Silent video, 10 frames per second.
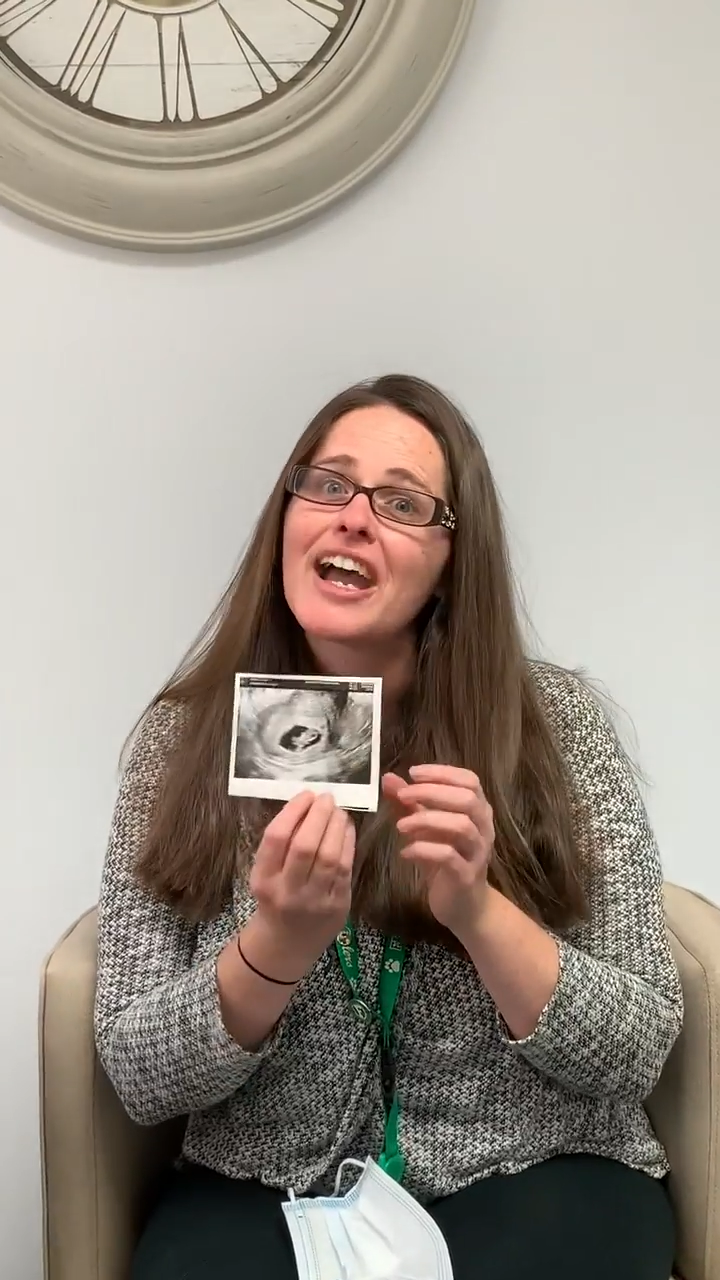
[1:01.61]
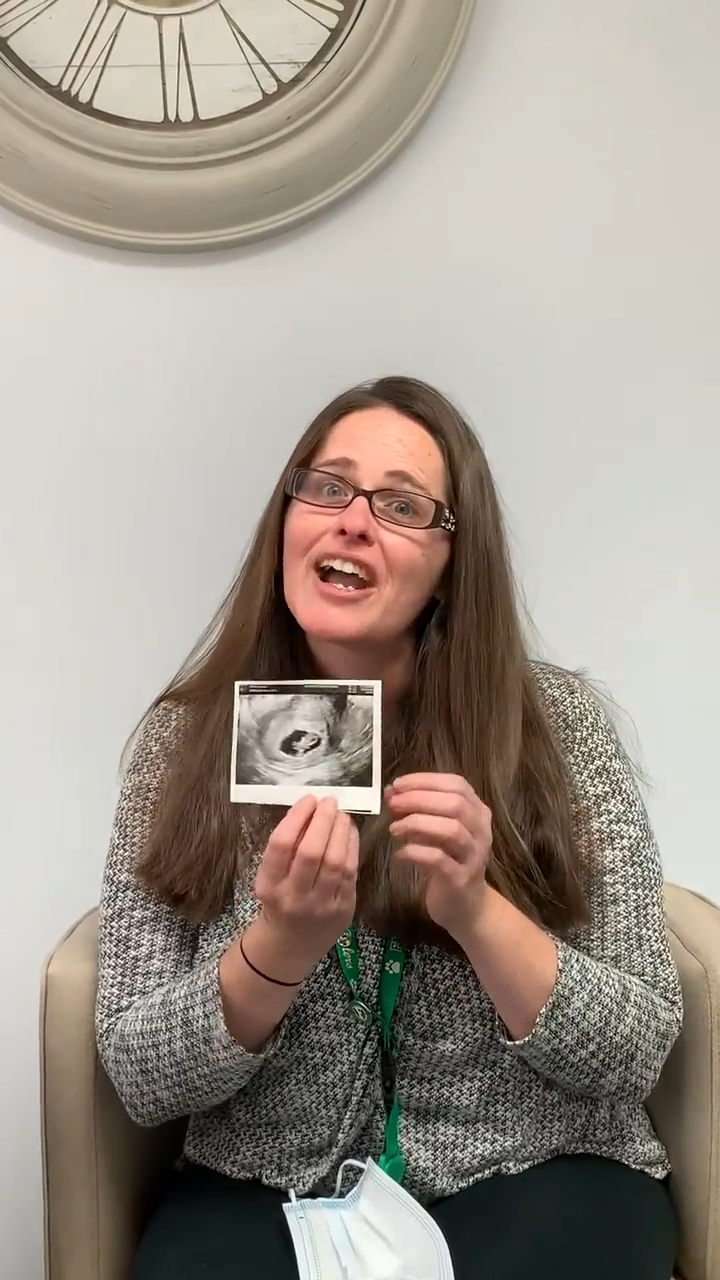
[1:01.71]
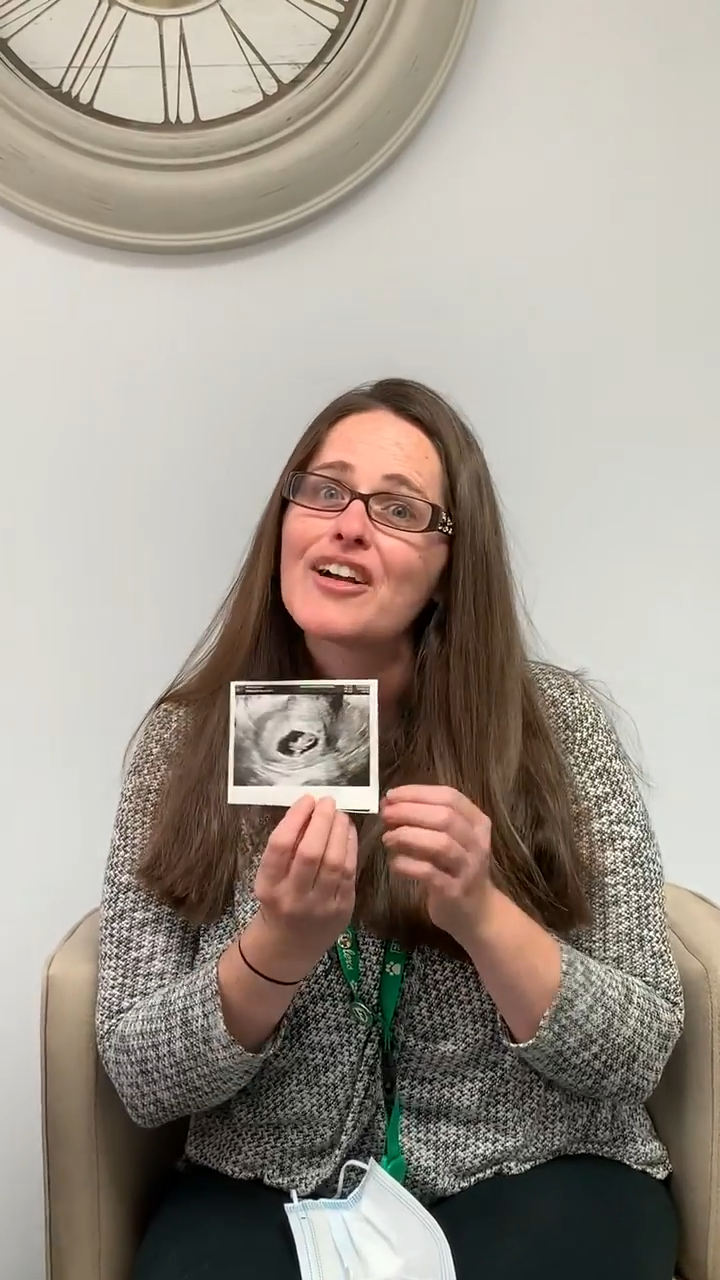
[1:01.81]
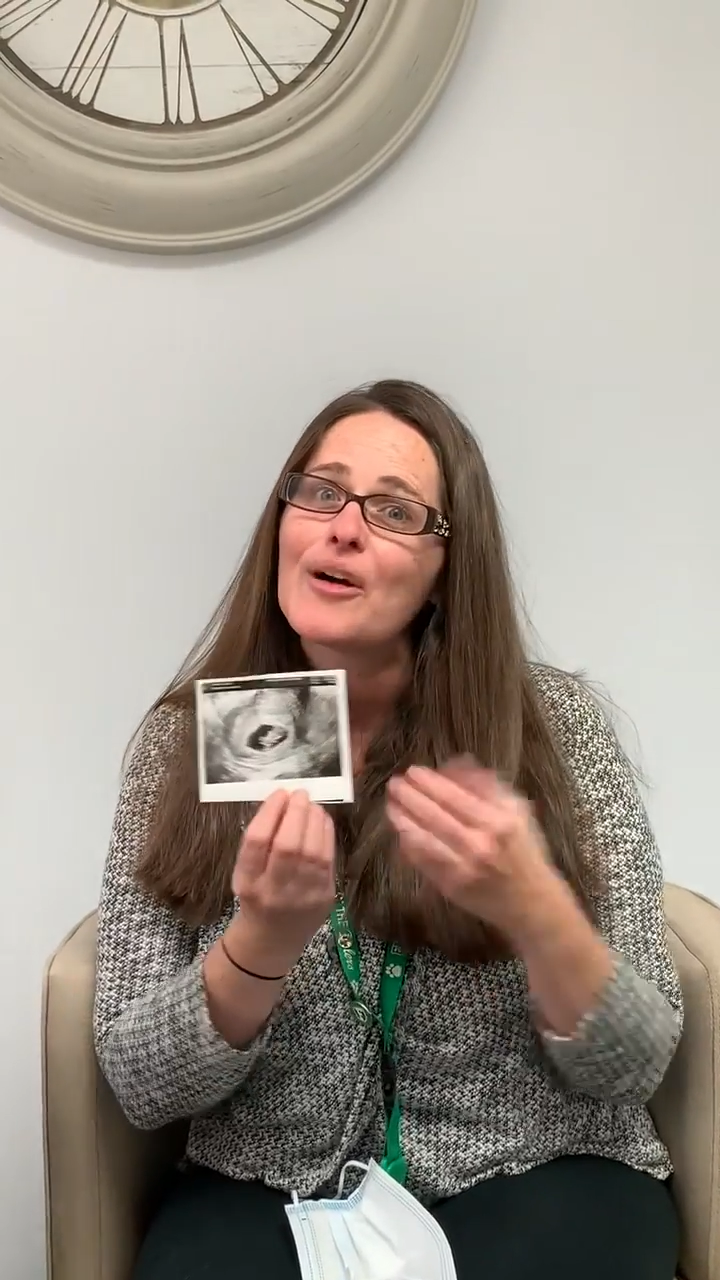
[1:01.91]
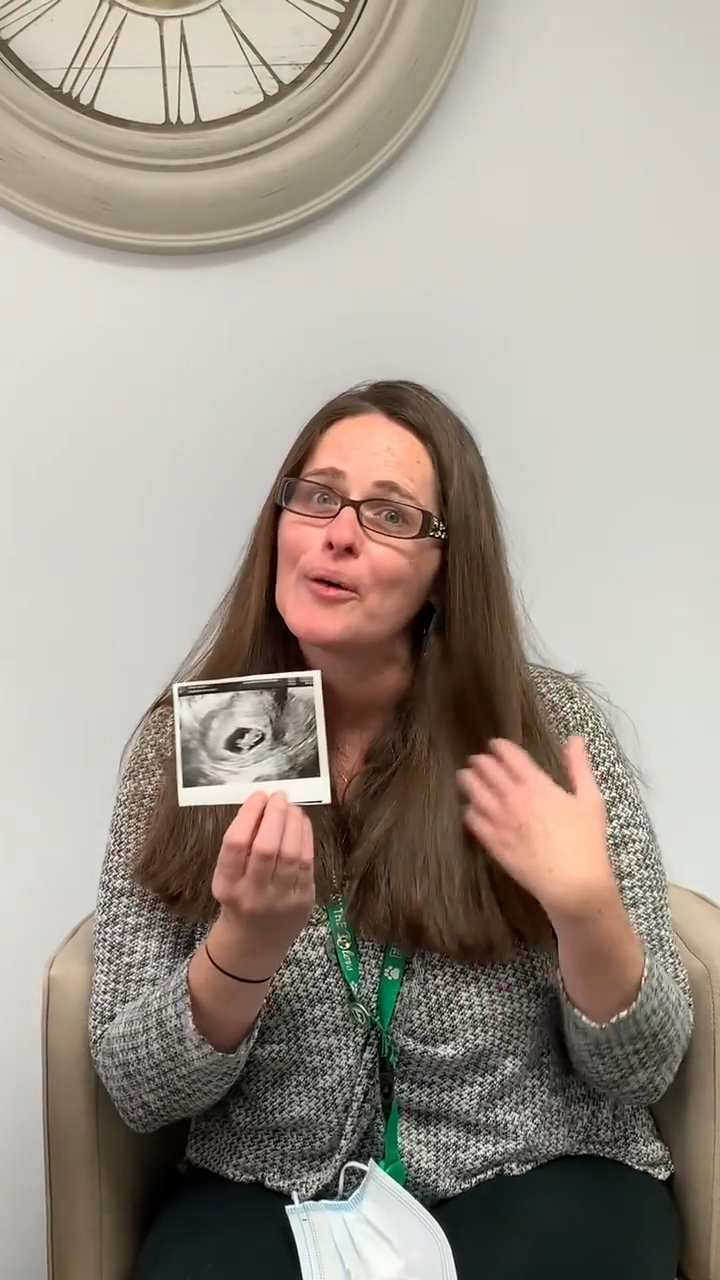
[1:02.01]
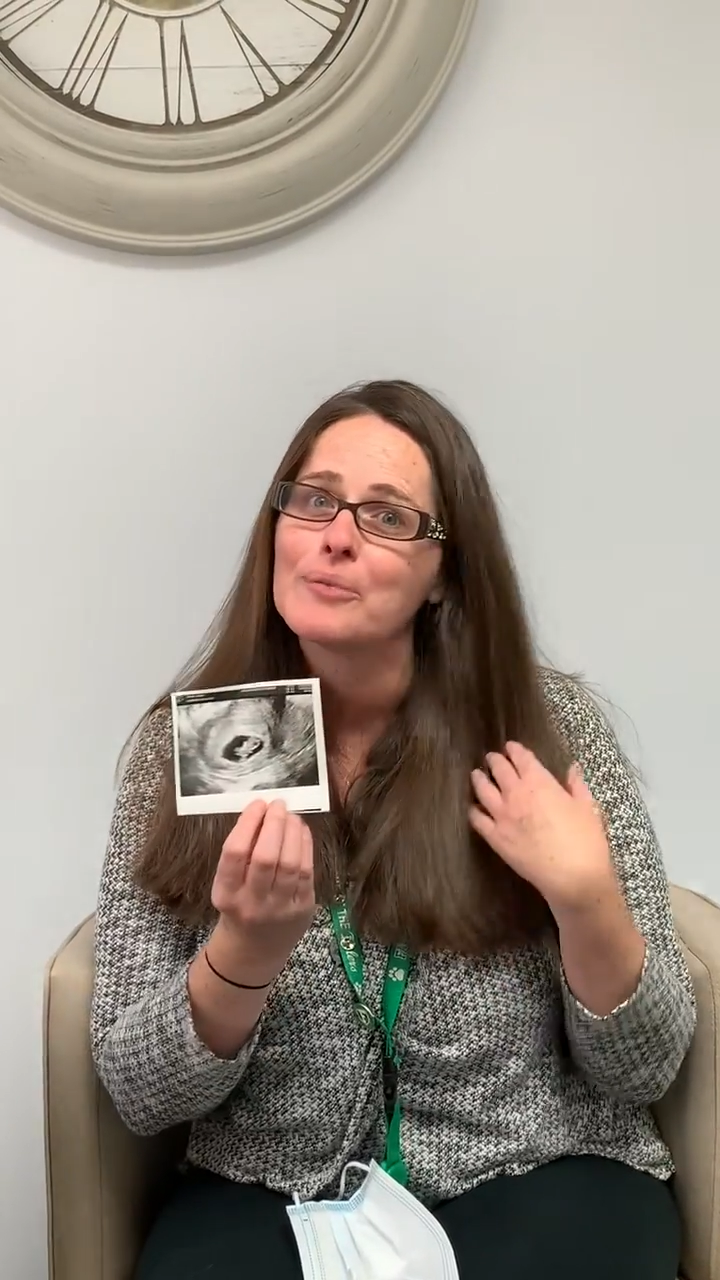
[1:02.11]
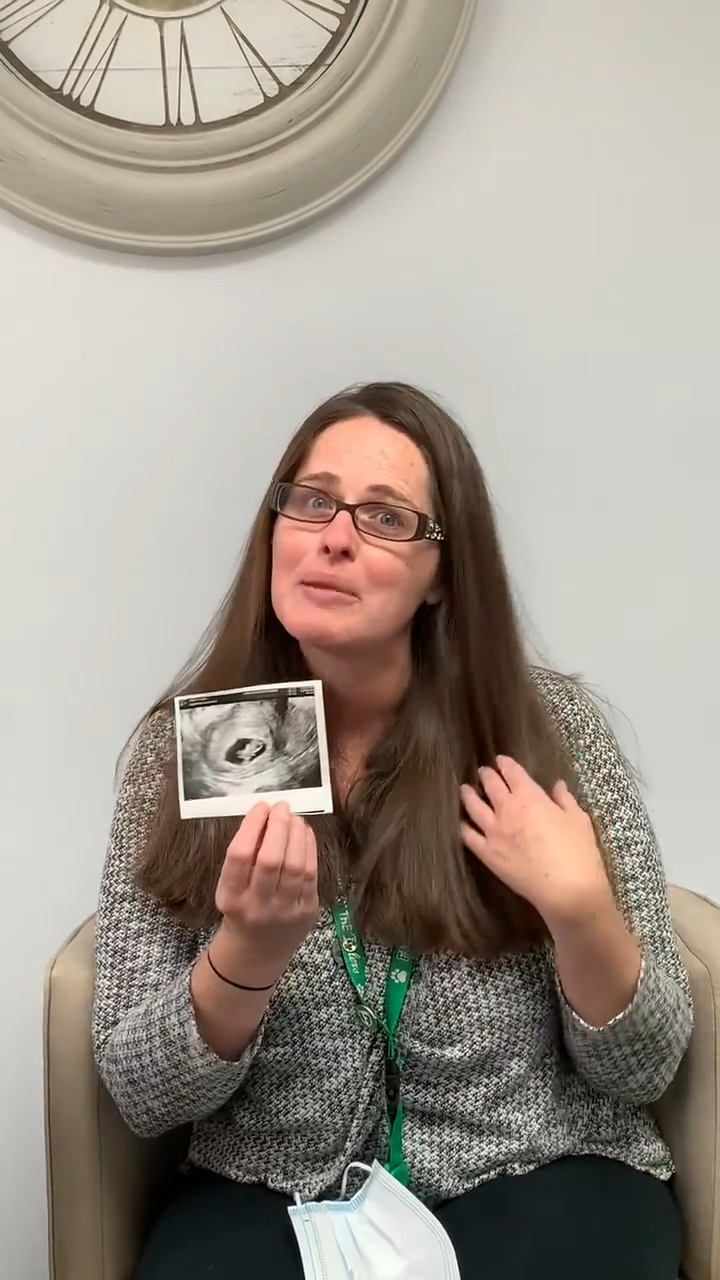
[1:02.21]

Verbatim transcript: our own